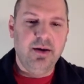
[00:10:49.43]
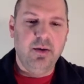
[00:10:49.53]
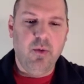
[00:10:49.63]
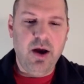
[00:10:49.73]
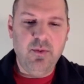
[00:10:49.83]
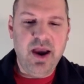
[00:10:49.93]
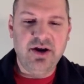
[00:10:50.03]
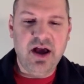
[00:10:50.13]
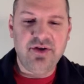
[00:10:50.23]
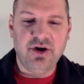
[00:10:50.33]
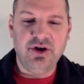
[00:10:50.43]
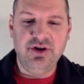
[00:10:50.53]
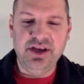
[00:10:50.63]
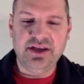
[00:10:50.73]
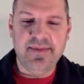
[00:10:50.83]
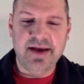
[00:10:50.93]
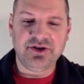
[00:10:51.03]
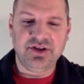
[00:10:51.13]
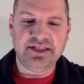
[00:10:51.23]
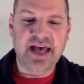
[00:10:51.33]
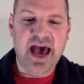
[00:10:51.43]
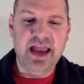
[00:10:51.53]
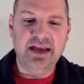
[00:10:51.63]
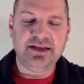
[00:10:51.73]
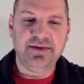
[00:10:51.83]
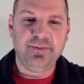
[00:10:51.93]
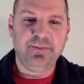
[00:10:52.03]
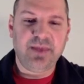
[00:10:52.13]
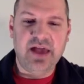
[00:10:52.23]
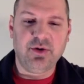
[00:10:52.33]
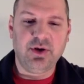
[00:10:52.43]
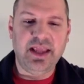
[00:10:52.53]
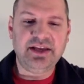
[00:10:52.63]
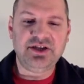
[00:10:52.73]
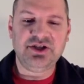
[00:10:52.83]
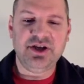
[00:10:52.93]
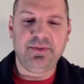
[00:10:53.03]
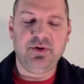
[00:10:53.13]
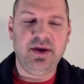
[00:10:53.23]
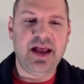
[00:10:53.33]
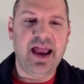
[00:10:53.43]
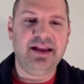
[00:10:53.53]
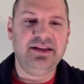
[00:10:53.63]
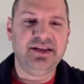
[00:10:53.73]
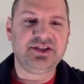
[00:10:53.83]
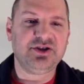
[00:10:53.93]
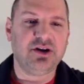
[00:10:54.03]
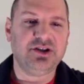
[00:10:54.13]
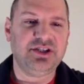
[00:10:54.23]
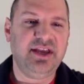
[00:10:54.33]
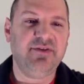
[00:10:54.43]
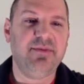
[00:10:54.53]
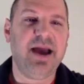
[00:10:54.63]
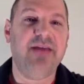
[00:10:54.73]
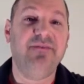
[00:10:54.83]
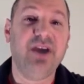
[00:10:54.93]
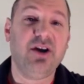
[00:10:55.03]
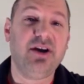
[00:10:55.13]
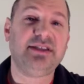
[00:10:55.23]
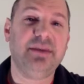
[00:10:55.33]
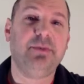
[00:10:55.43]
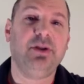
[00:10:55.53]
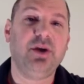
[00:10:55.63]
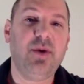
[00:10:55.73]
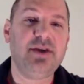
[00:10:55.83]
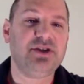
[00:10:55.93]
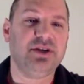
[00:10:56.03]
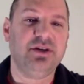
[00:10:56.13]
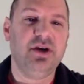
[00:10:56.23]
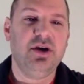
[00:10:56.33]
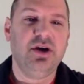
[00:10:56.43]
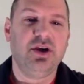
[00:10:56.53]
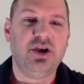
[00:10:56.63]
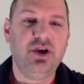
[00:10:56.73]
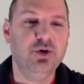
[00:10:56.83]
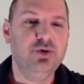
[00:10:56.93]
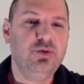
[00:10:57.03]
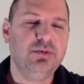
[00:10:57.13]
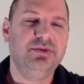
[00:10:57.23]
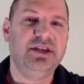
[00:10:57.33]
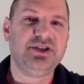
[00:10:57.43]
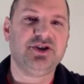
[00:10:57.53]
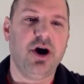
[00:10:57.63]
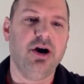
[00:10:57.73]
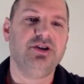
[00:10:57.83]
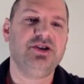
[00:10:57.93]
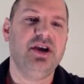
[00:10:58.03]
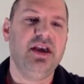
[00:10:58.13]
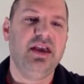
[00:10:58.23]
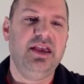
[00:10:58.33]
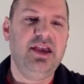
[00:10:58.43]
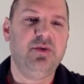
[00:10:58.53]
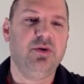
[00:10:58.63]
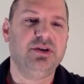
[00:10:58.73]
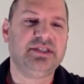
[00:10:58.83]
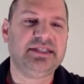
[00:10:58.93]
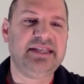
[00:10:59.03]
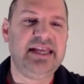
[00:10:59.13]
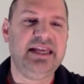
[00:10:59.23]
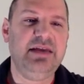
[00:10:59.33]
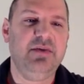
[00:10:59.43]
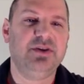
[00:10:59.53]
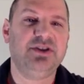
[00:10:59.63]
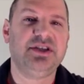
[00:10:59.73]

One way or another, you need to measure this height, and the relationship between height and discharge is given by a very simple equation. Q, discharge, equals C, which is a